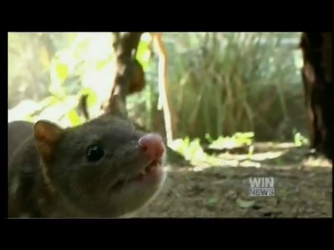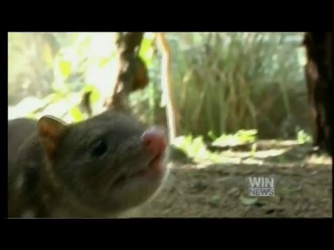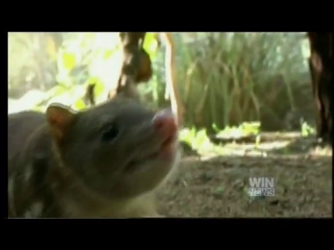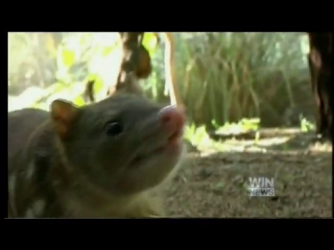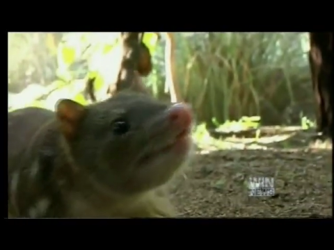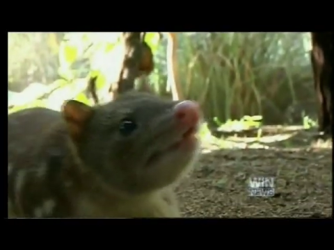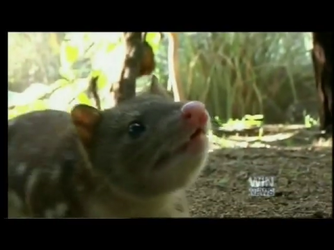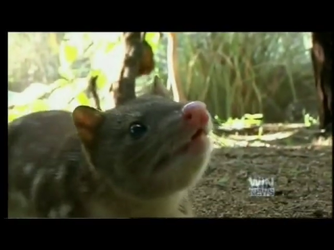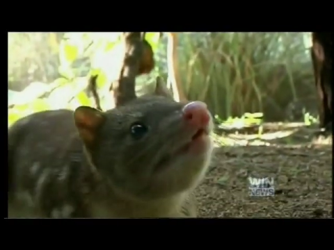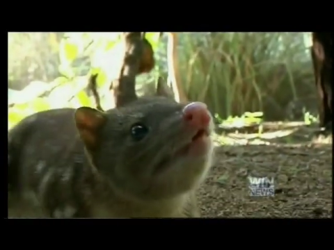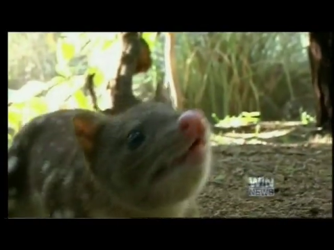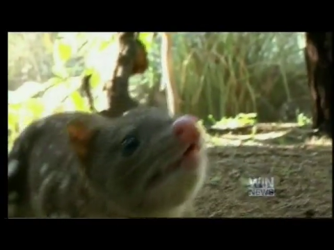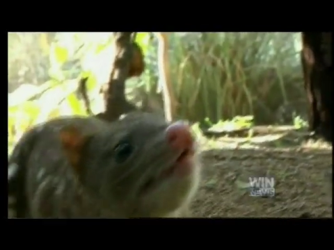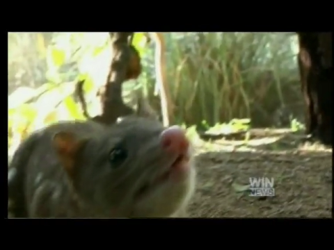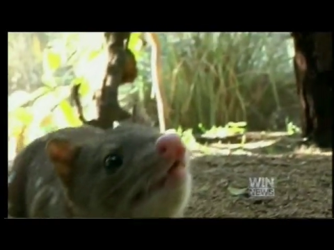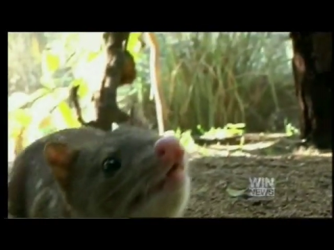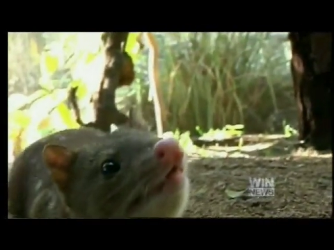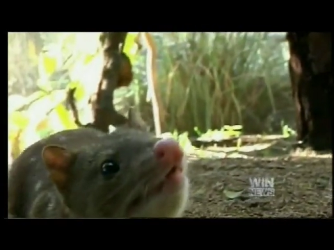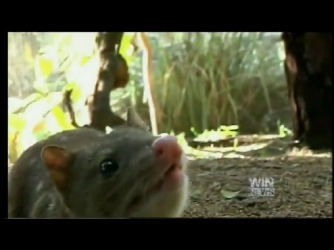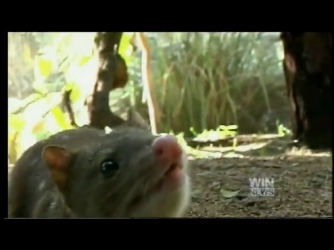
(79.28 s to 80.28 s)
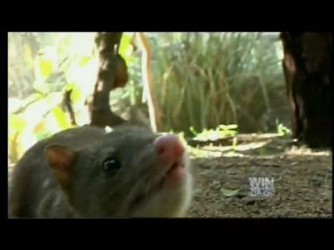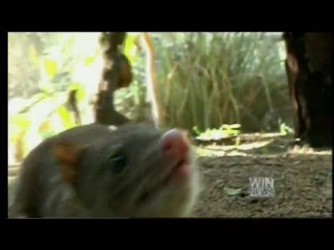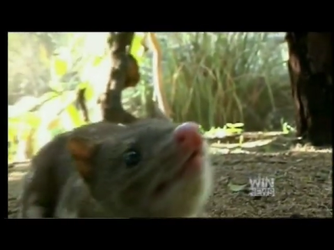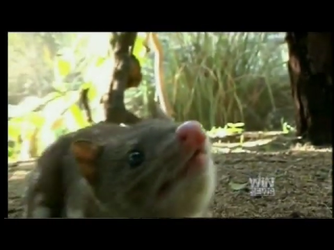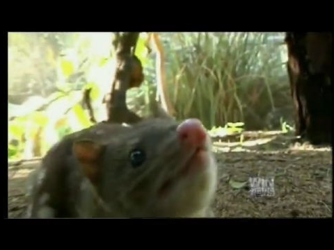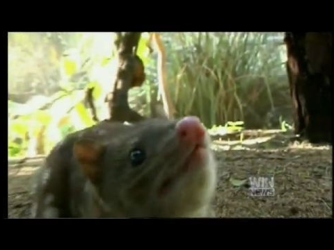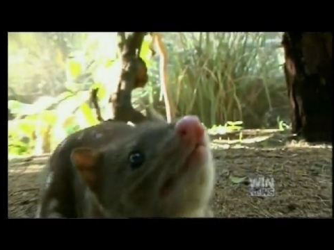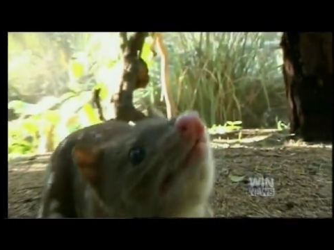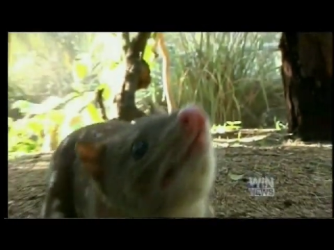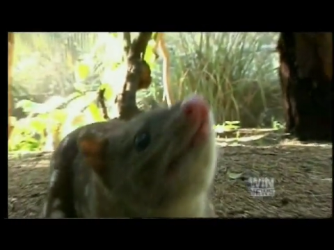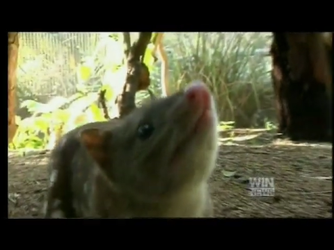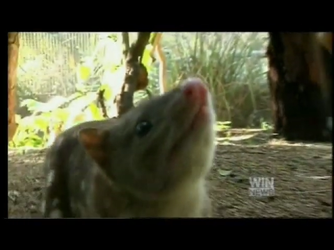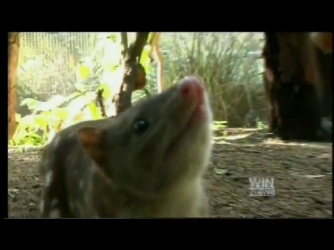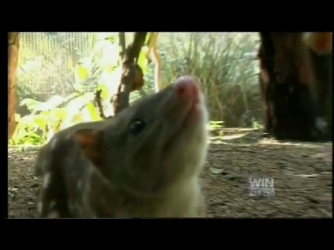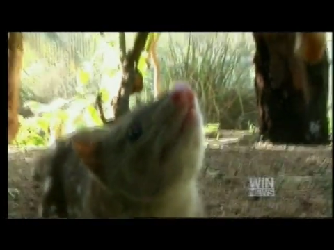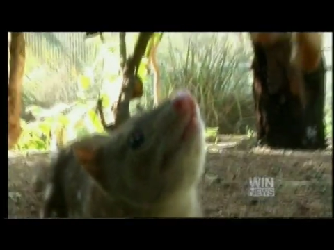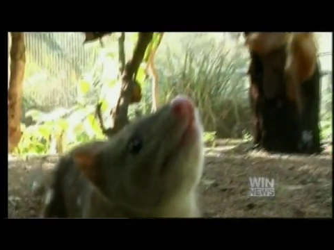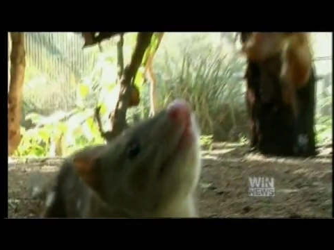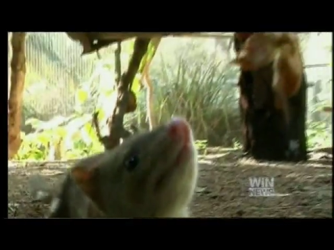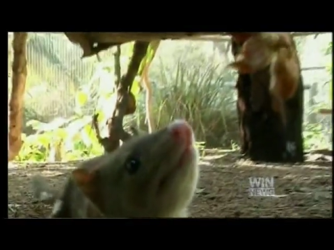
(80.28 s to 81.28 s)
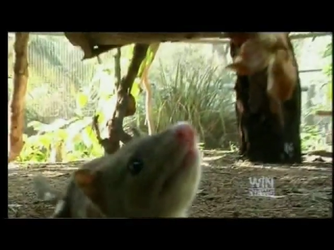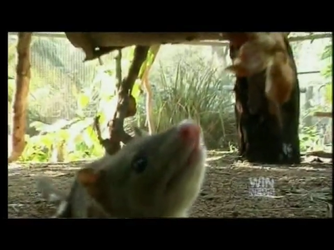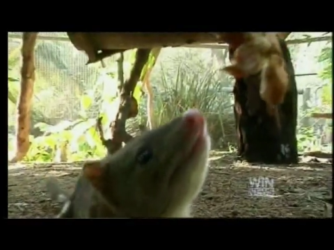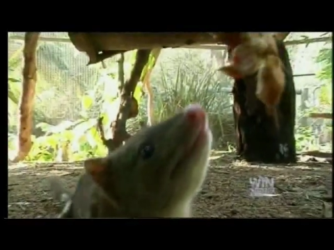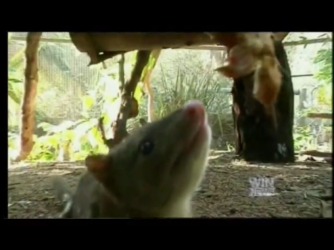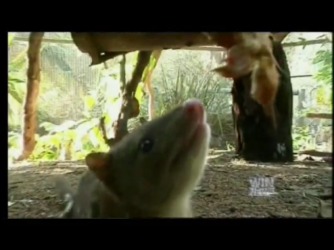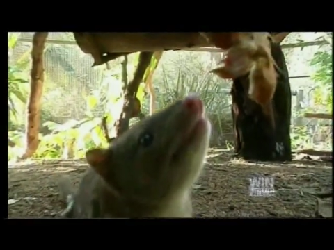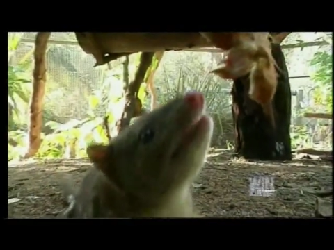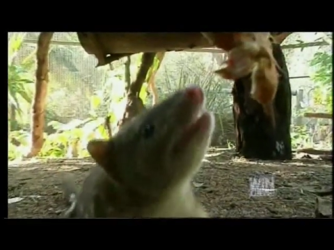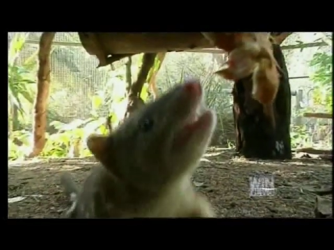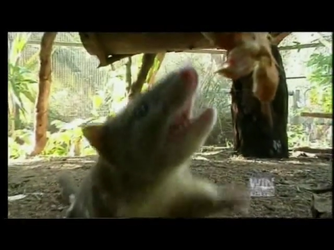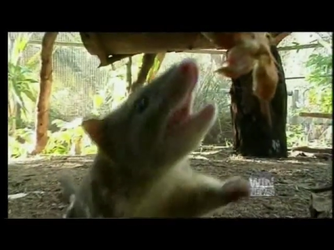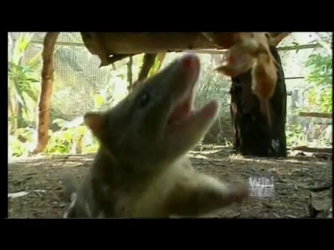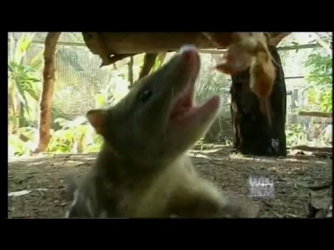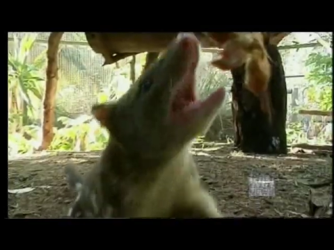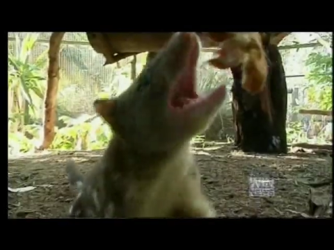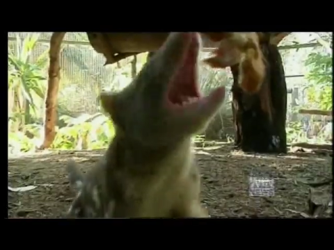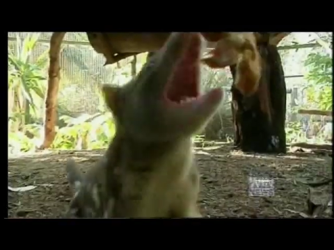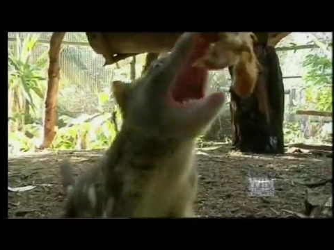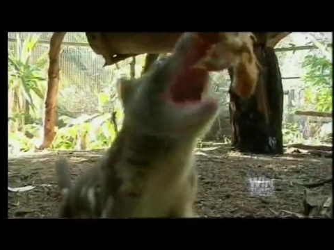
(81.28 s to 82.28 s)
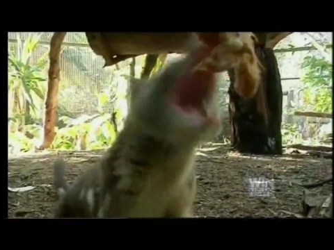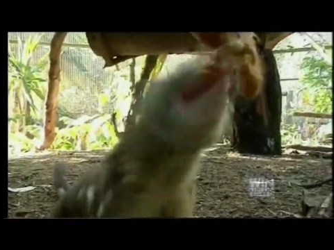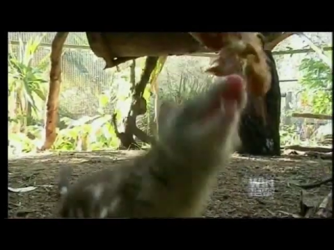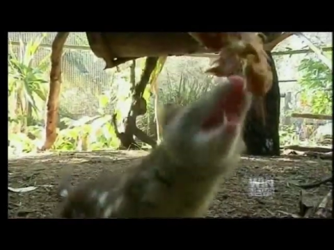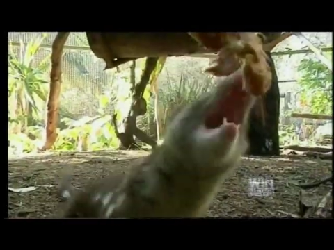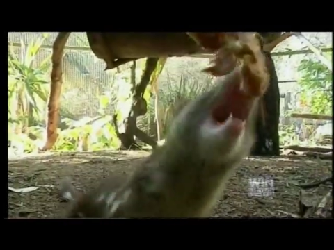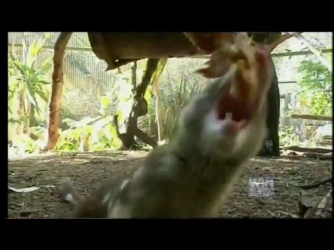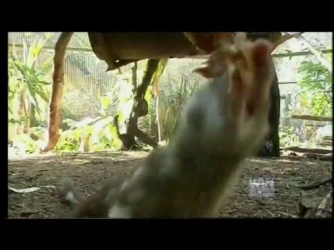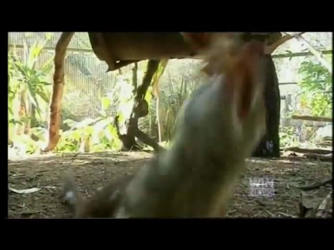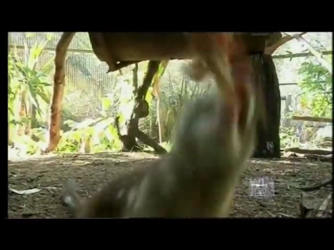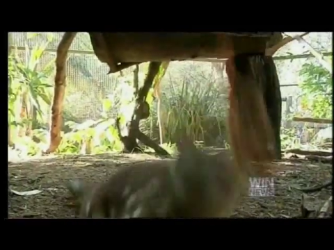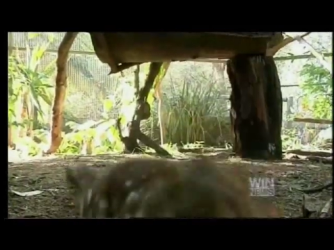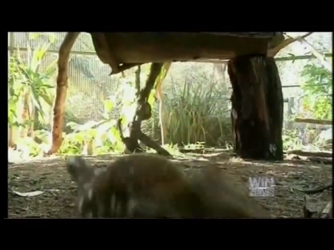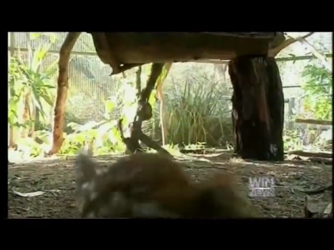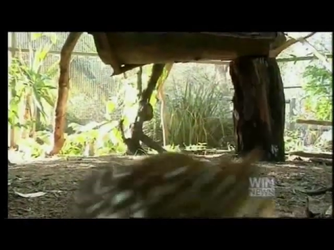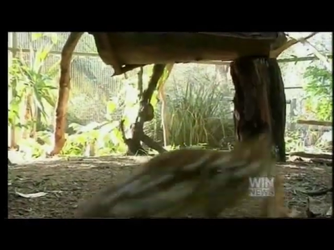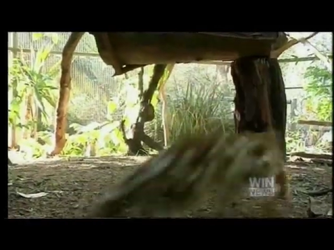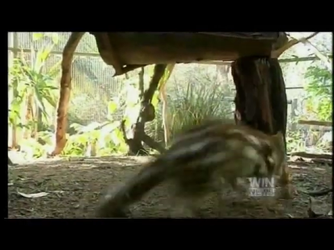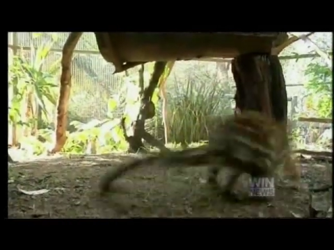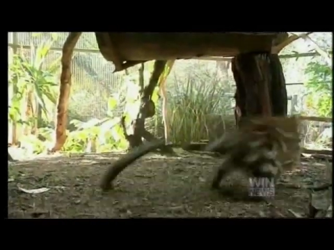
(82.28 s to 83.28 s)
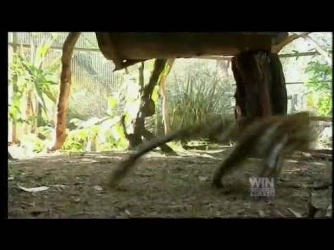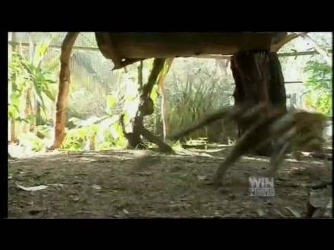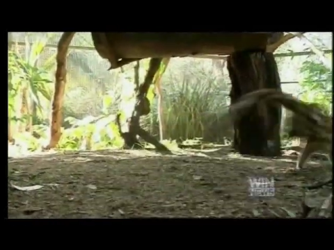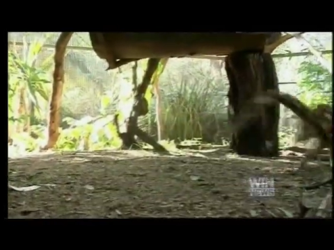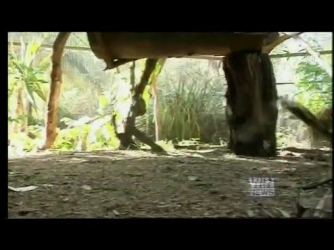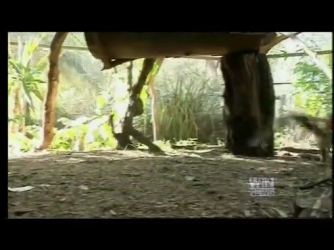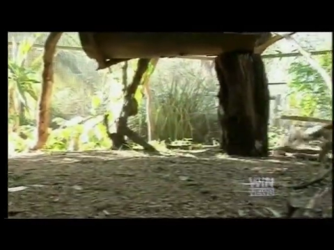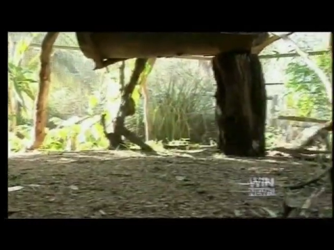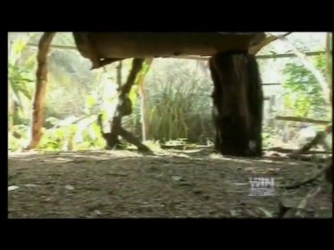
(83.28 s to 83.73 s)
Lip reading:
[unreadable: no face in view]